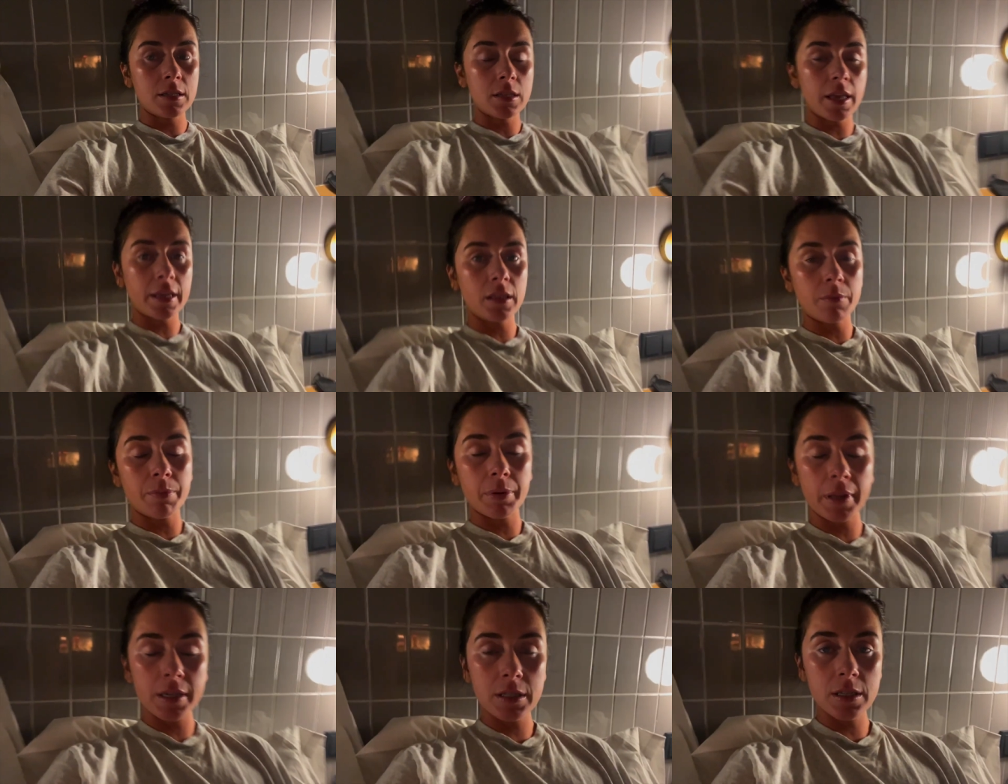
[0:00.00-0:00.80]
Like, the
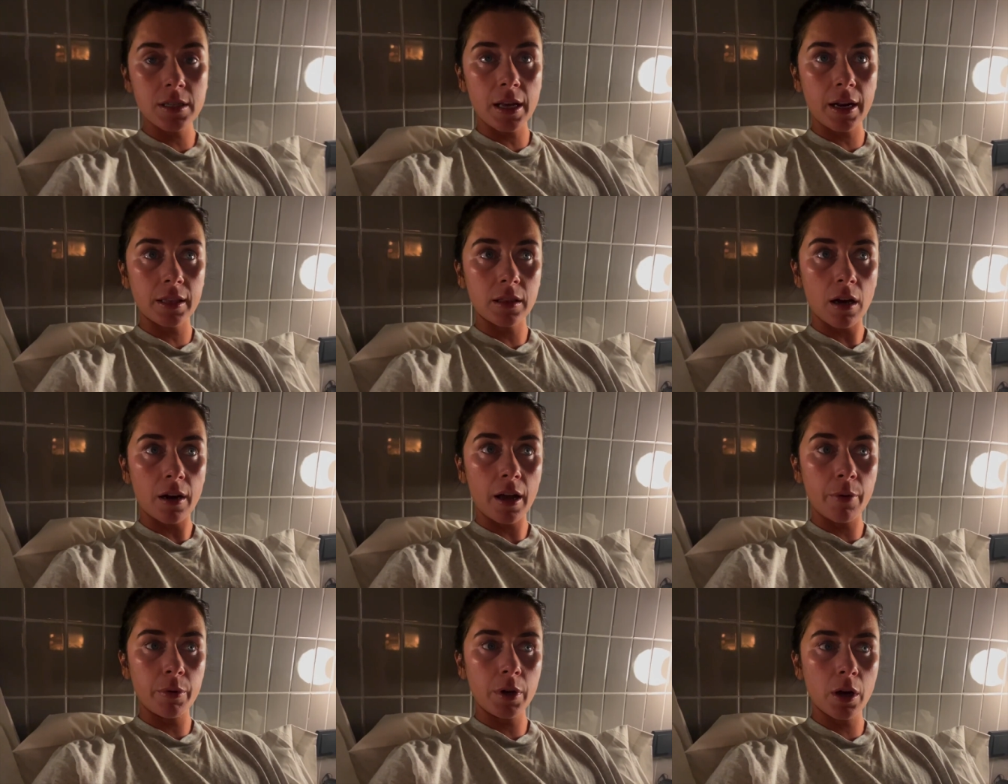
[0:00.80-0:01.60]
places that I thought
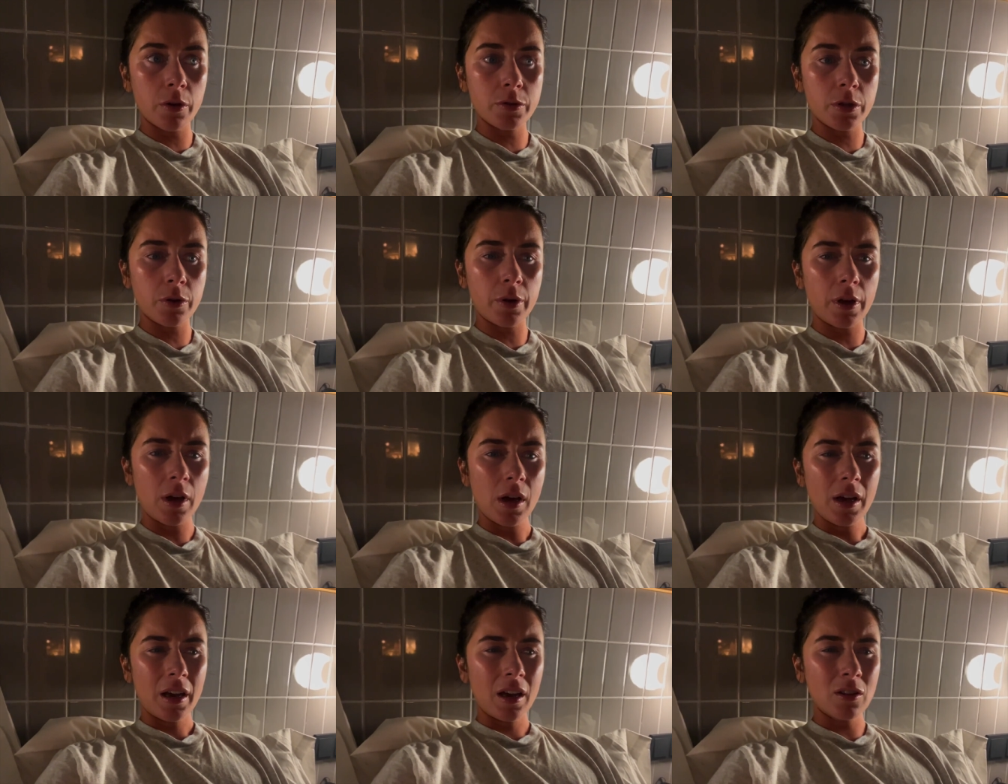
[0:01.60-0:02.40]
I would go to, it
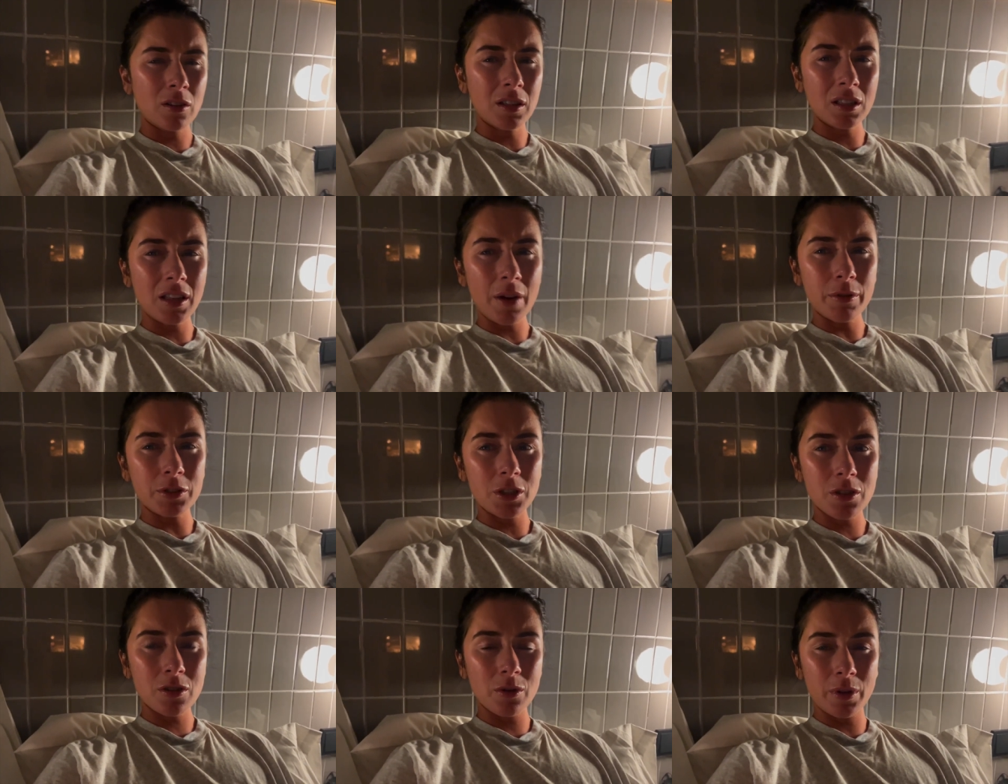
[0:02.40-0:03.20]
looked like they were
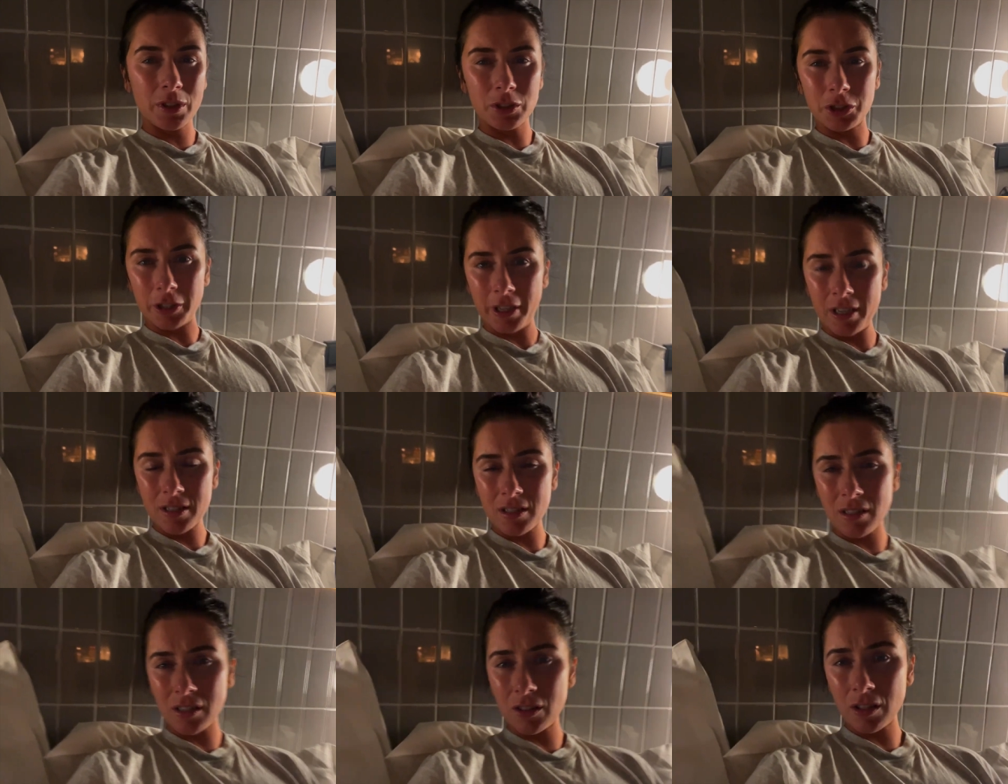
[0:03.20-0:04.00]
just doing drinks. It
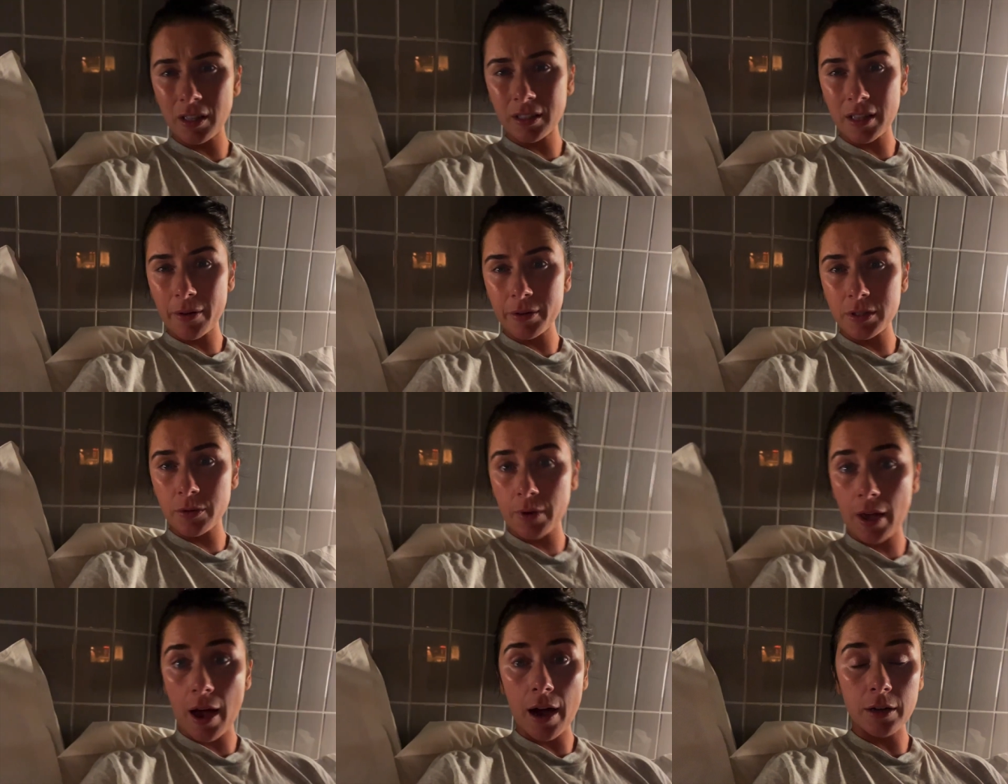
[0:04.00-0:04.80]
didn't look like they were
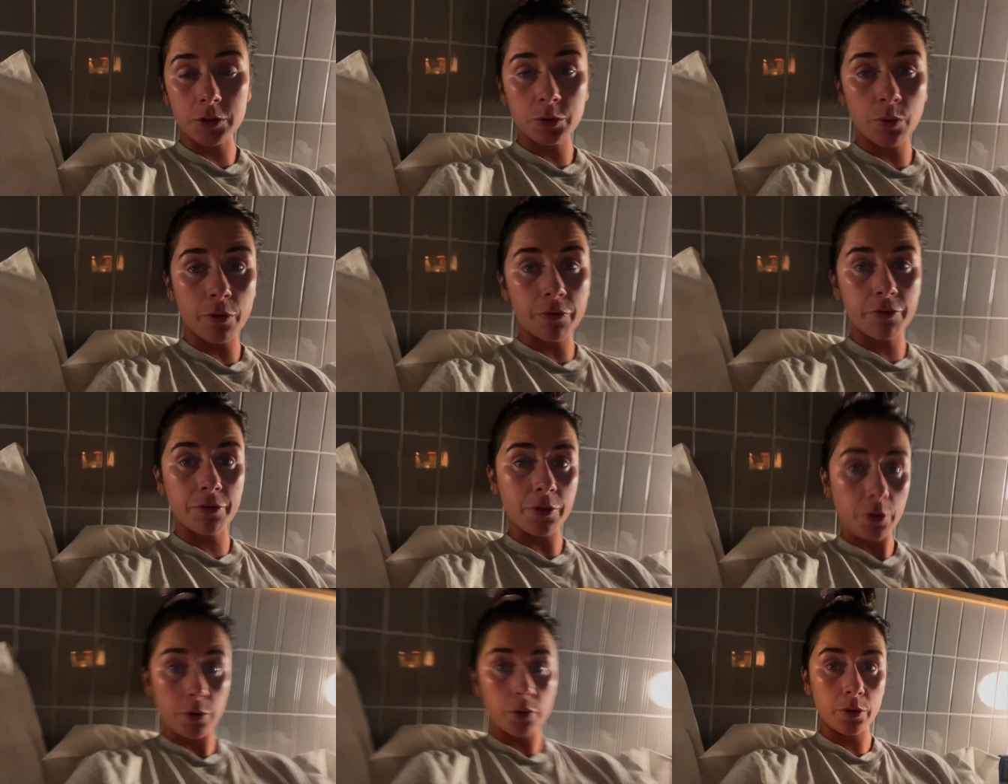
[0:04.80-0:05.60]
doing actual
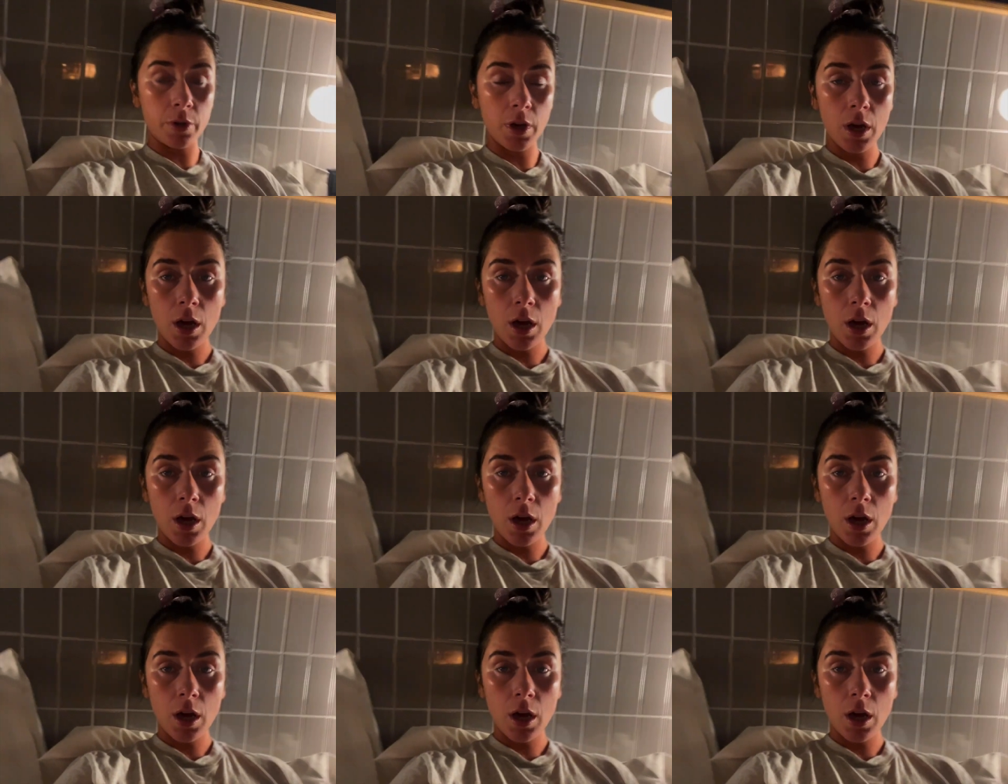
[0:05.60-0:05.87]
food.